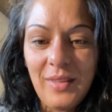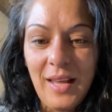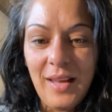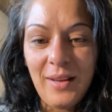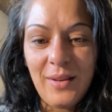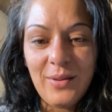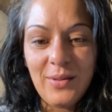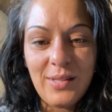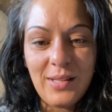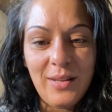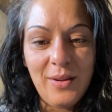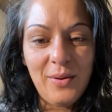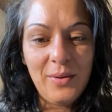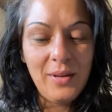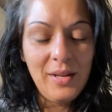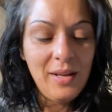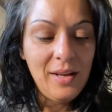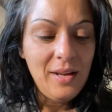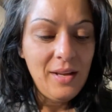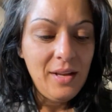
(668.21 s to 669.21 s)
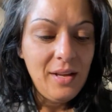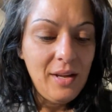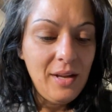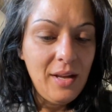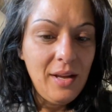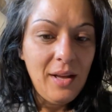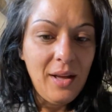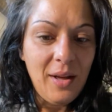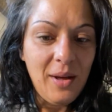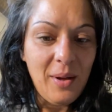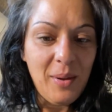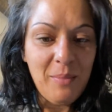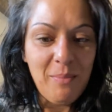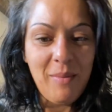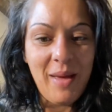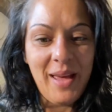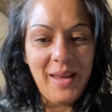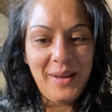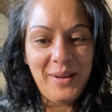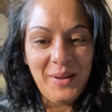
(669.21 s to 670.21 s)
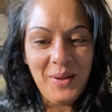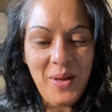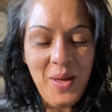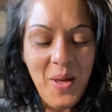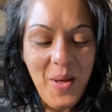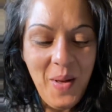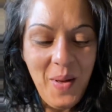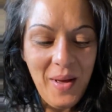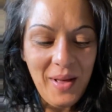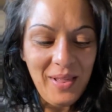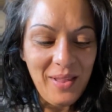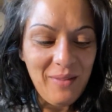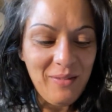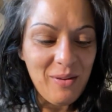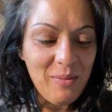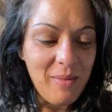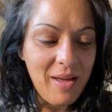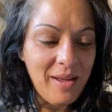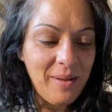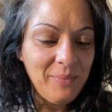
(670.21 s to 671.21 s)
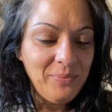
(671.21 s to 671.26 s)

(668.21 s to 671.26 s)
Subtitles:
Thank you, Slow. Meg. I love you, Meg.